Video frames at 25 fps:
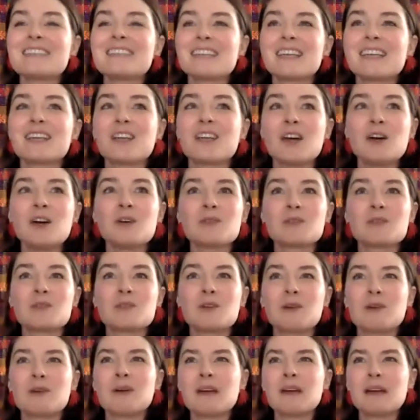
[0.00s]
go.
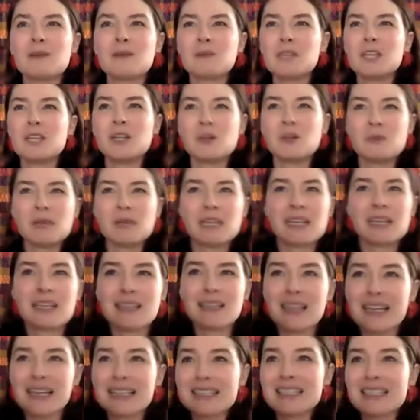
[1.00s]
So, you know, we
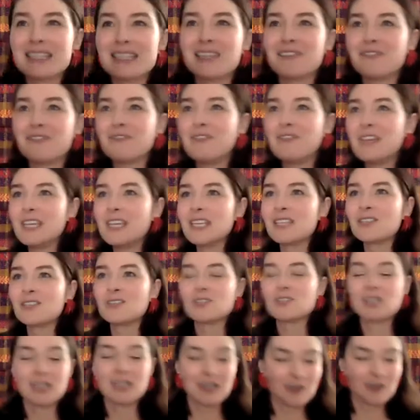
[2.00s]
collected the
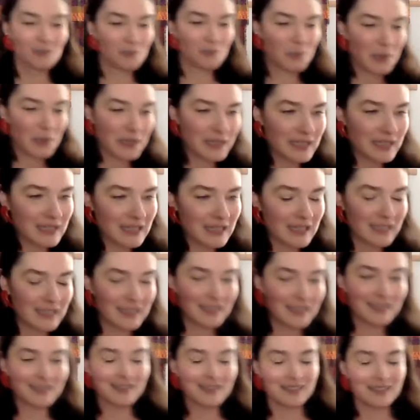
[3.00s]
fish and putting
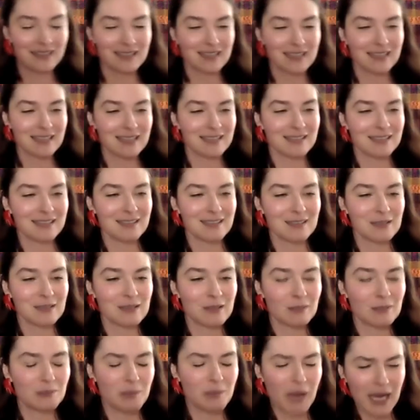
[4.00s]

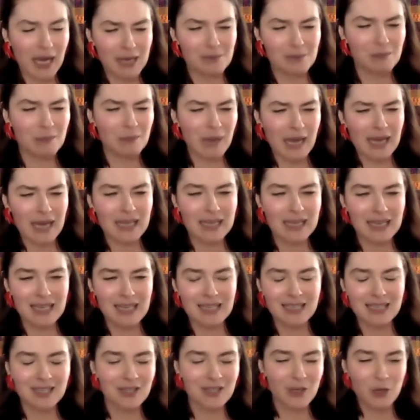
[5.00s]
the pipe back
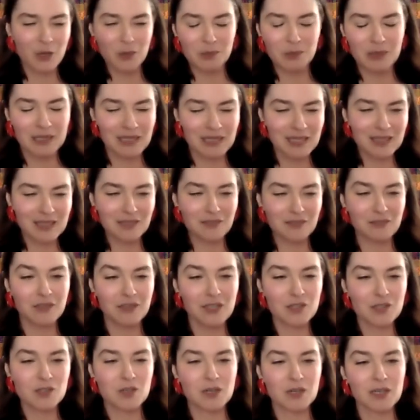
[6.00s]
in and hoping that the
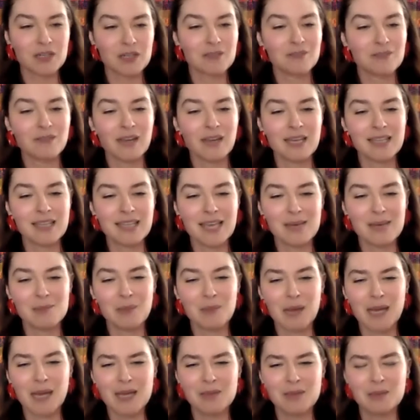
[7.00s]
fish are going to find that
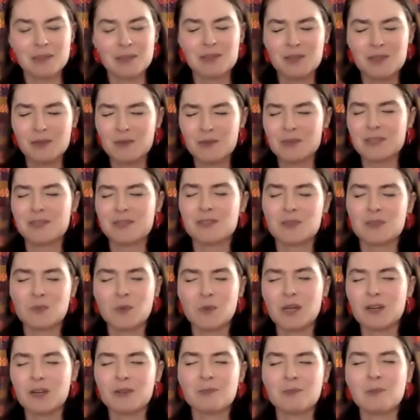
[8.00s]
pipe. And so it was this
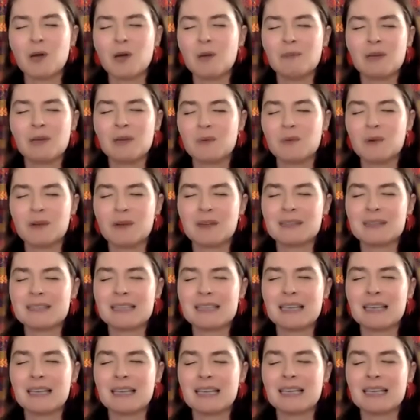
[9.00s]
weird moment where it's
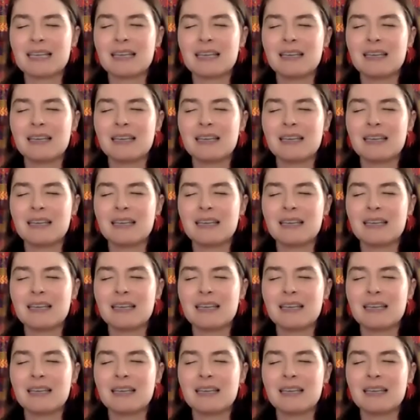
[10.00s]
like,